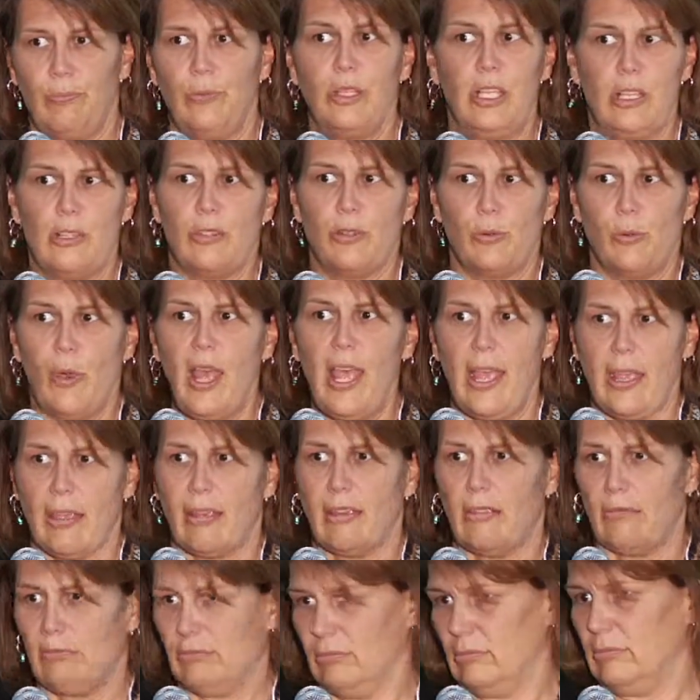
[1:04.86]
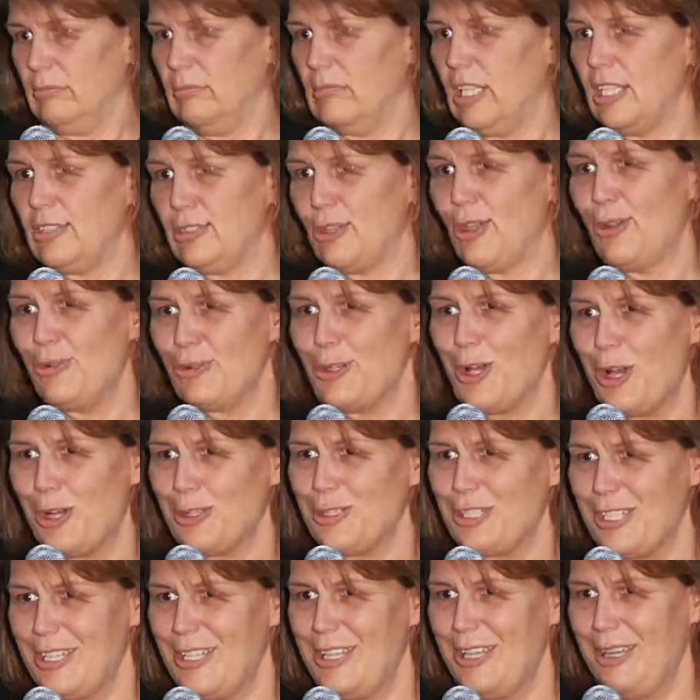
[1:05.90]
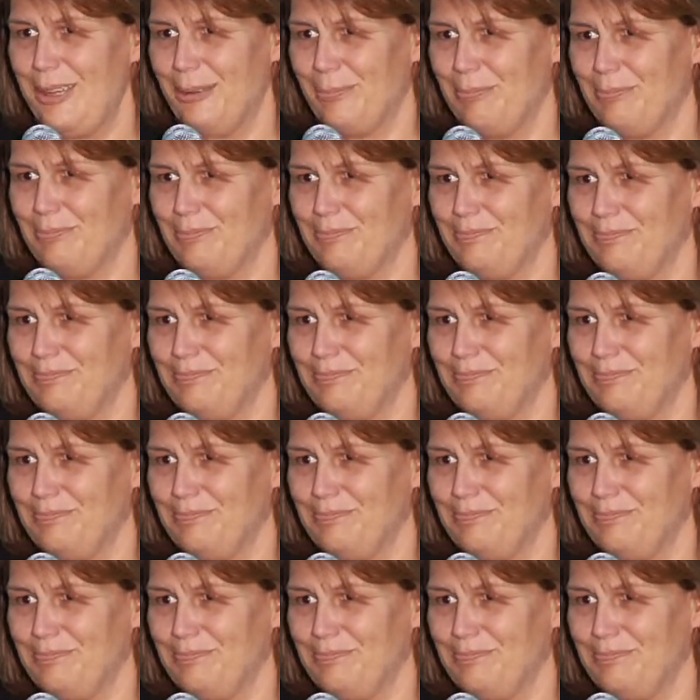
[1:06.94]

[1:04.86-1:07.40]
he's awake. Let's go talk to him.